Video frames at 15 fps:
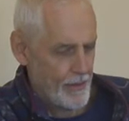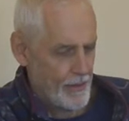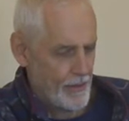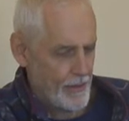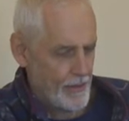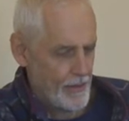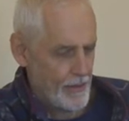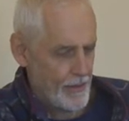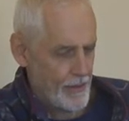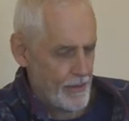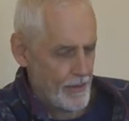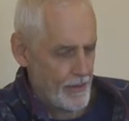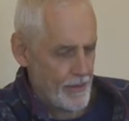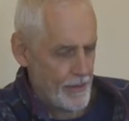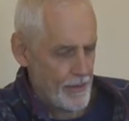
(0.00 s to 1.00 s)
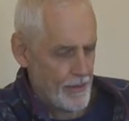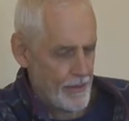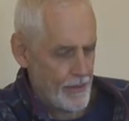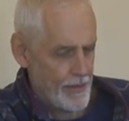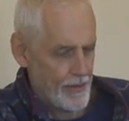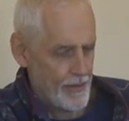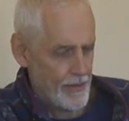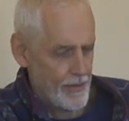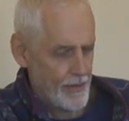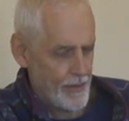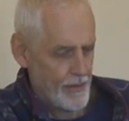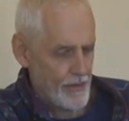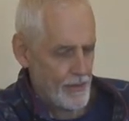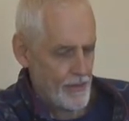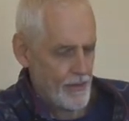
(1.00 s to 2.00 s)
from the great questions
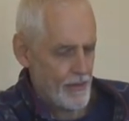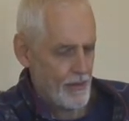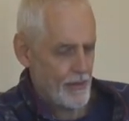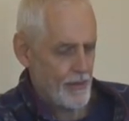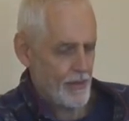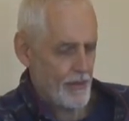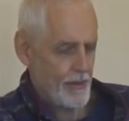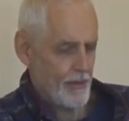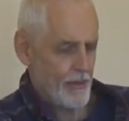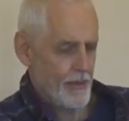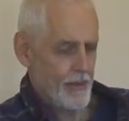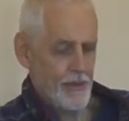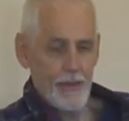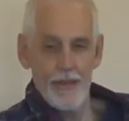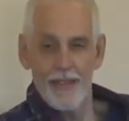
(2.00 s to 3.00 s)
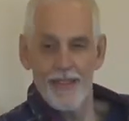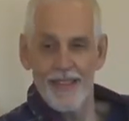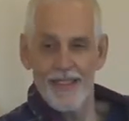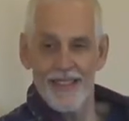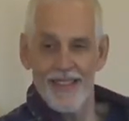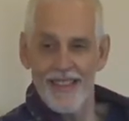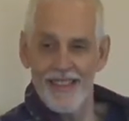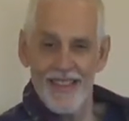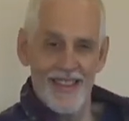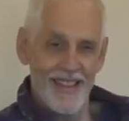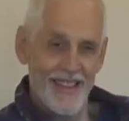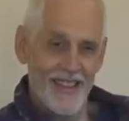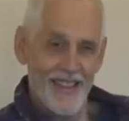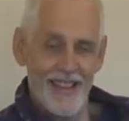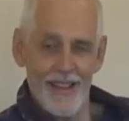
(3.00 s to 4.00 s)
that should be the burden of our message.
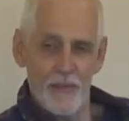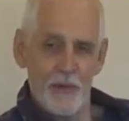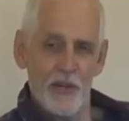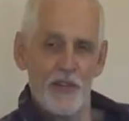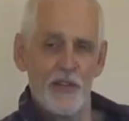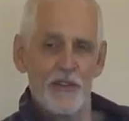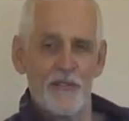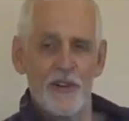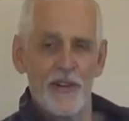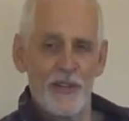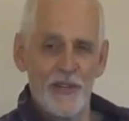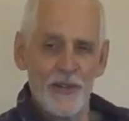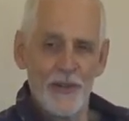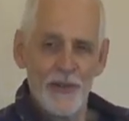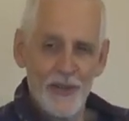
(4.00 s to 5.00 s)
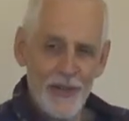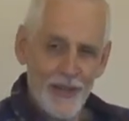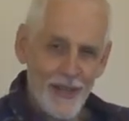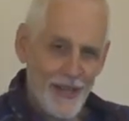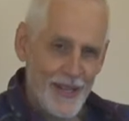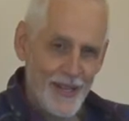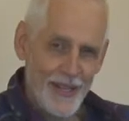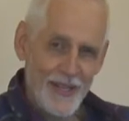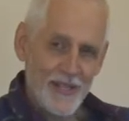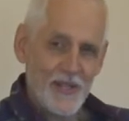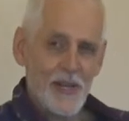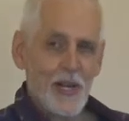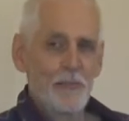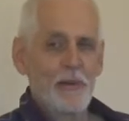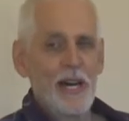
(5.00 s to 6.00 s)
Yeah, I'm going to divert you. Let's
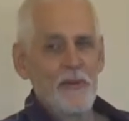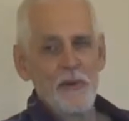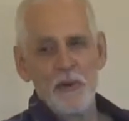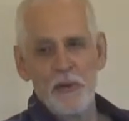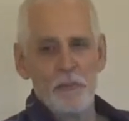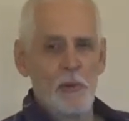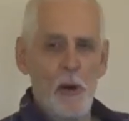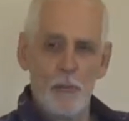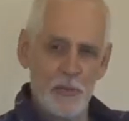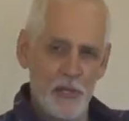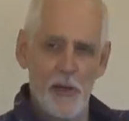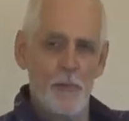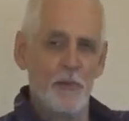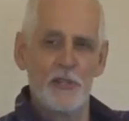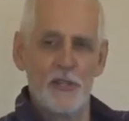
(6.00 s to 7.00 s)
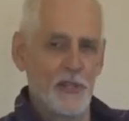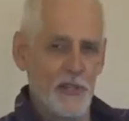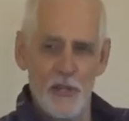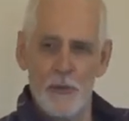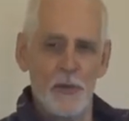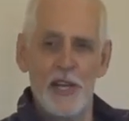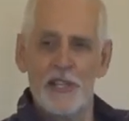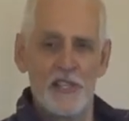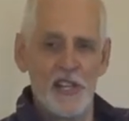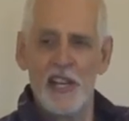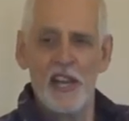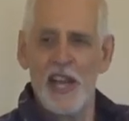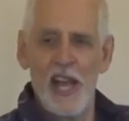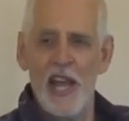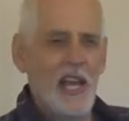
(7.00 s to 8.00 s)
talk about what the Pope's coming to the
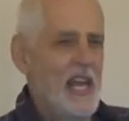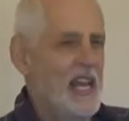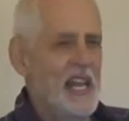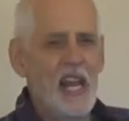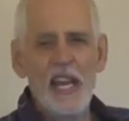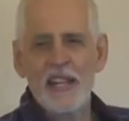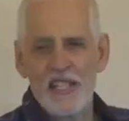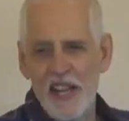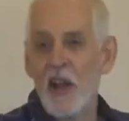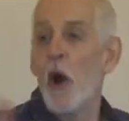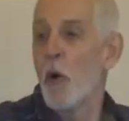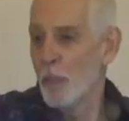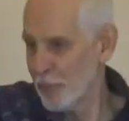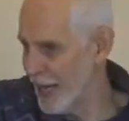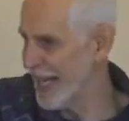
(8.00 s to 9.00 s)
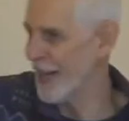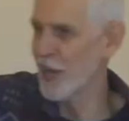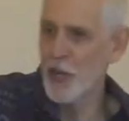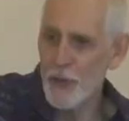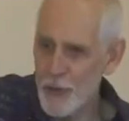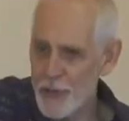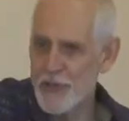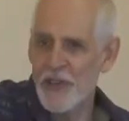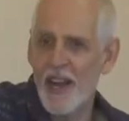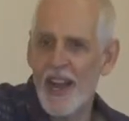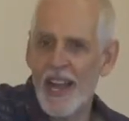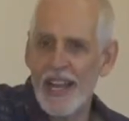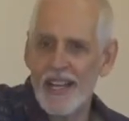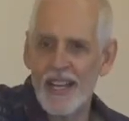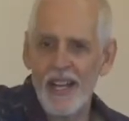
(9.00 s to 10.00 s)
USA. and then is he going to break loose,
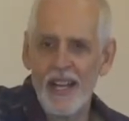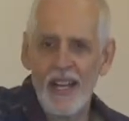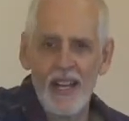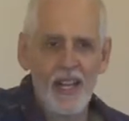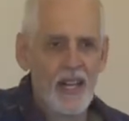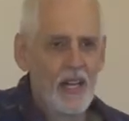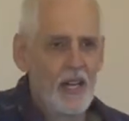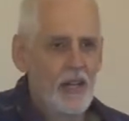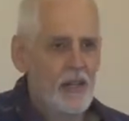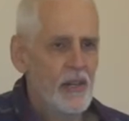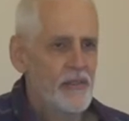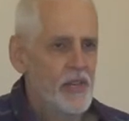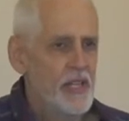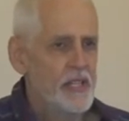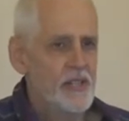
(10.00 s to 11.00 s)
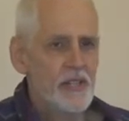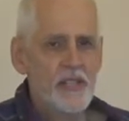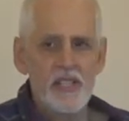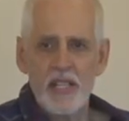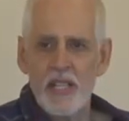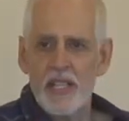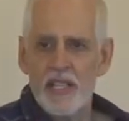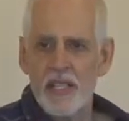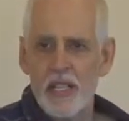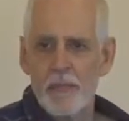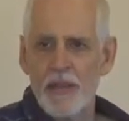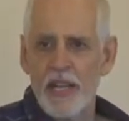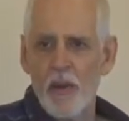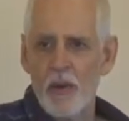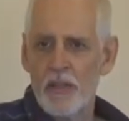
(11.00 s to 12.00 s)
right? My friends, your sins need to
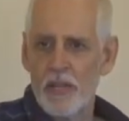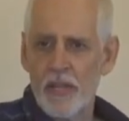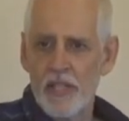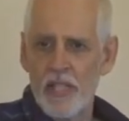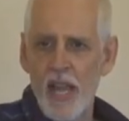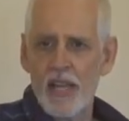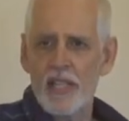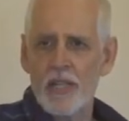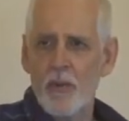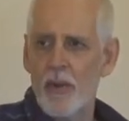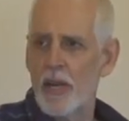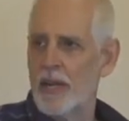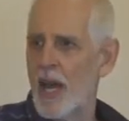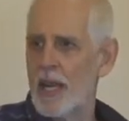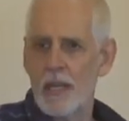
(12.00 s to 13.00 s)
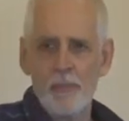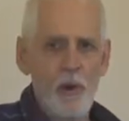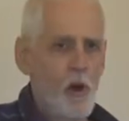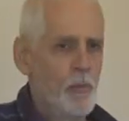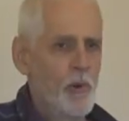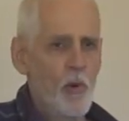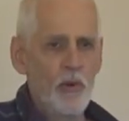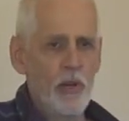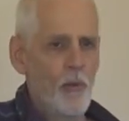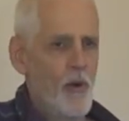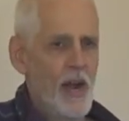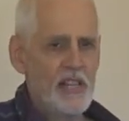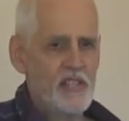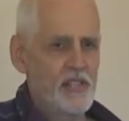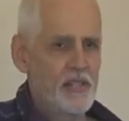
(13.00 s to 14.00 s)
be going to the sanctuary, not the Pope going to
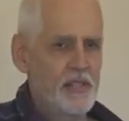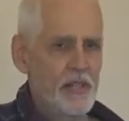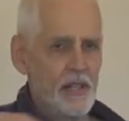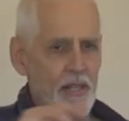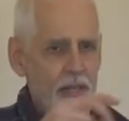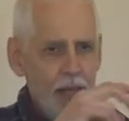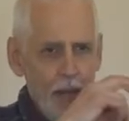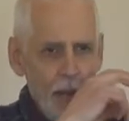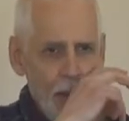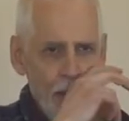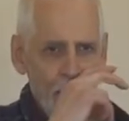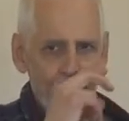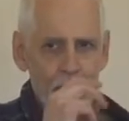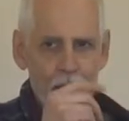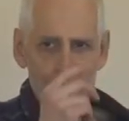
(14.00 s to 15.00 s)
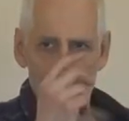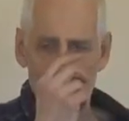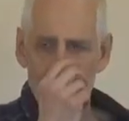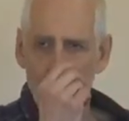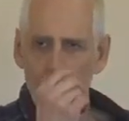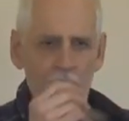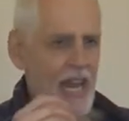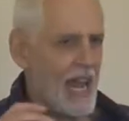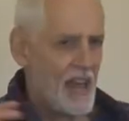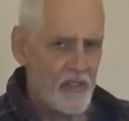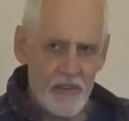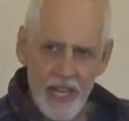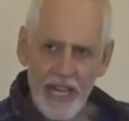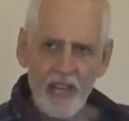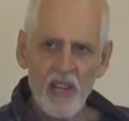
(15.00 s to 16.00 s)
Washington. And people gather
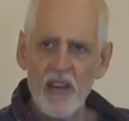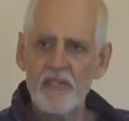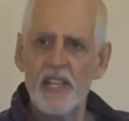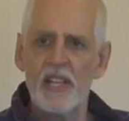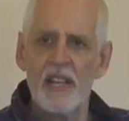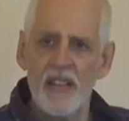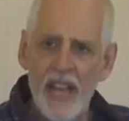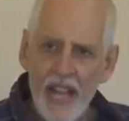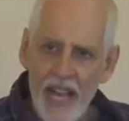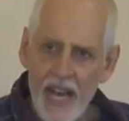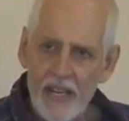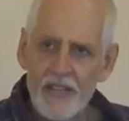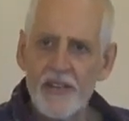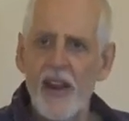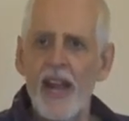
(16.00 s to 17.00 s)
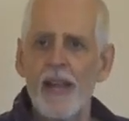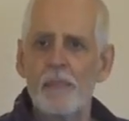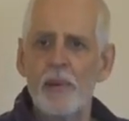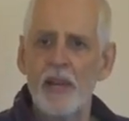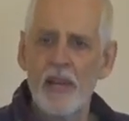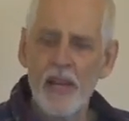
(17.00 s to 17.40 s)
and they love to hear that kind of tripe